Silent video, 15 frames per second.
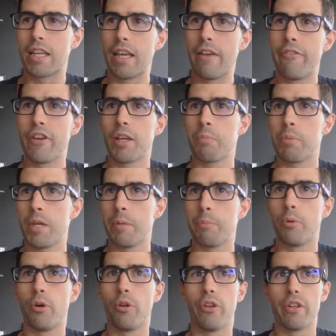giving
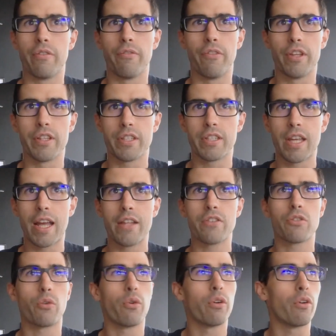people the
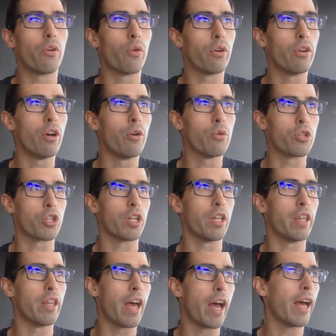sense or
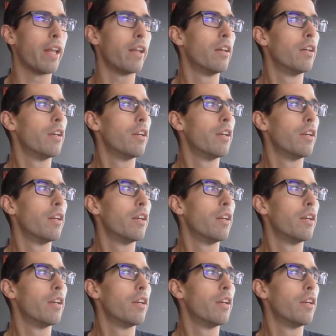notion that,